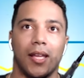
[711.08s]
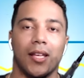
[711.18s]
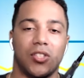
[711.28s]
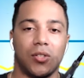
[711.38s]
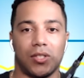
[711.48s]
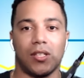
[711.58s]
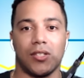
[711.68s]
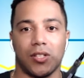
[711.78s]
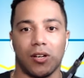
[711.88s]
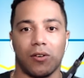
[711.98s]
get you to
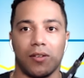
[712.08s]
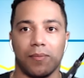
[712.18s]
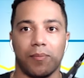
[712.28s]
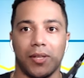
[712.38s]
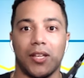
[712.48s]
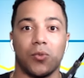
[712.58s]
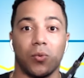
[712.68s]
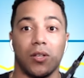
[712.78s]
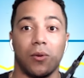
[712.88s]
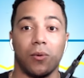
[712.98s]
this current place
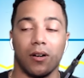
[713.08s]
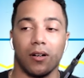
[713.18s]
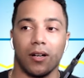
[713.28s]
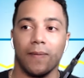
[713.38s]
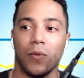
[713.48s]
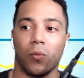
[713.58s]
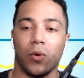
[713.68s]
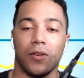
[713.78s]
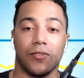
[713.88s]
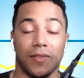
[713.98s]
where you are,
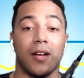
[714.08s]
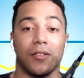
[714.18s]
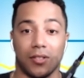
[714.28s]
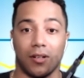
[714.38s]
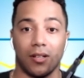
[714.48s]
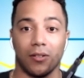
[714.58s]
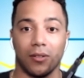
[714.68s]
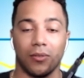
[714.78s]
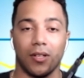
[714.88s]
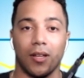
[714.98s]
where you now starting
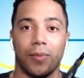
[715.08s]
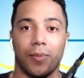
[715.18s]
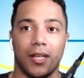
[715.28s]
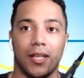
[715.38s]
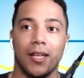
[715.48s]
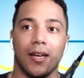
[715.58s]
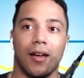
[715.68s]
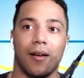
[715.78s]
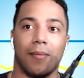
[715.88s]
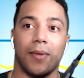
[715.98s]
your own company.
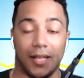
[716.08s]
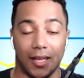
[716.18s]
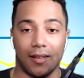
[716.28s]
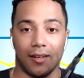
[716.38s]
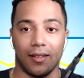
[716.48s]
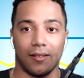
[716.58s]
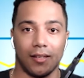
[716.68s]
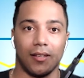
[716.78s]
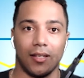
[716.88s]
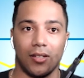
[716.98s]
Again,
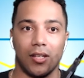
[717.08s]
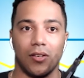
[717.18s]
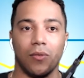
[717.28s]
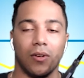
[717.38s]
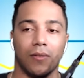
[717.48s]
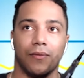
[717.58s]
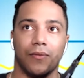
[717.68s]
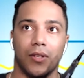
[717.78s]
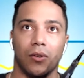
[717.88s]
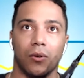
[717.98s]
in doing
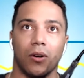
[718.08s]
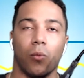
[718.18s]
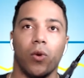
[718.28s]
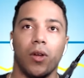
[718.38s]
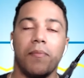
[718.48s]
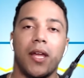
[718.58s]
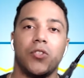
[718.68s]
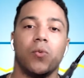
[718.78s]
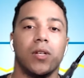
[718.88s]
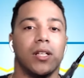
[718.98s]
Findora, what
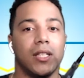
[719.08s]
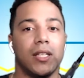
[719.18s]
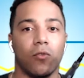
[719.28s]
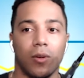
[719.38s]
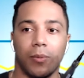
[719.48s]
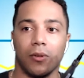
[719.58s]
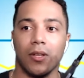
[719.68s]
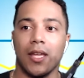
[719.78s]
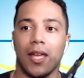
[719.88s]
made you want to leave Ripple